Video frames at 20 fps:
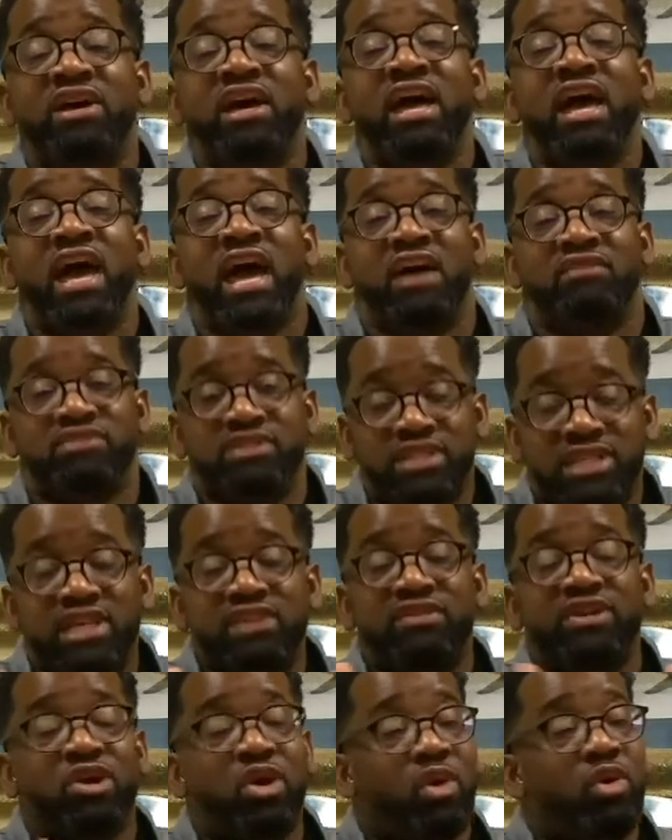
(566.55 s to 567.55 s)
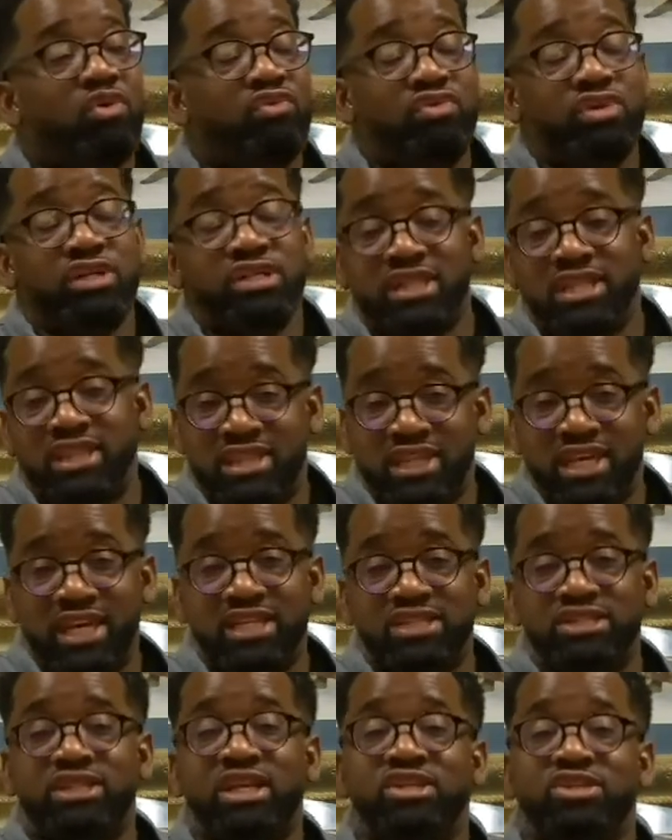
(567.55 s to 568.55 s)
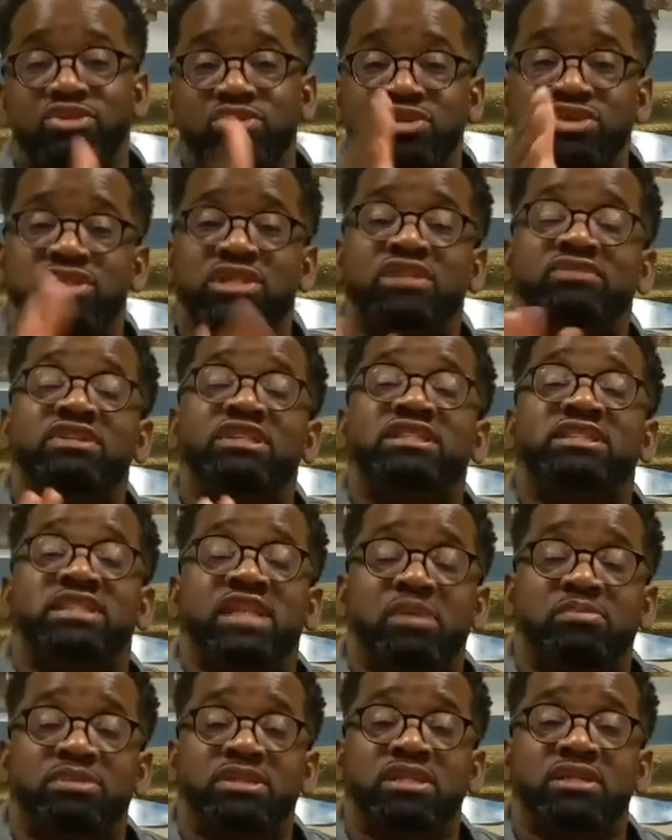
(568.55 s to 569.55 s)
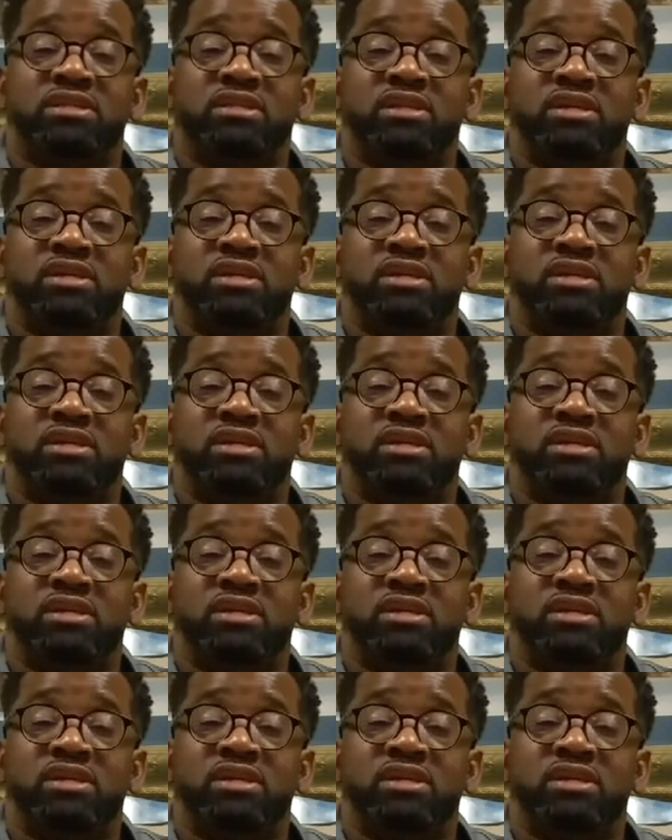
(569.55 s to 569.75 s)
have given over to things that you should have accepted?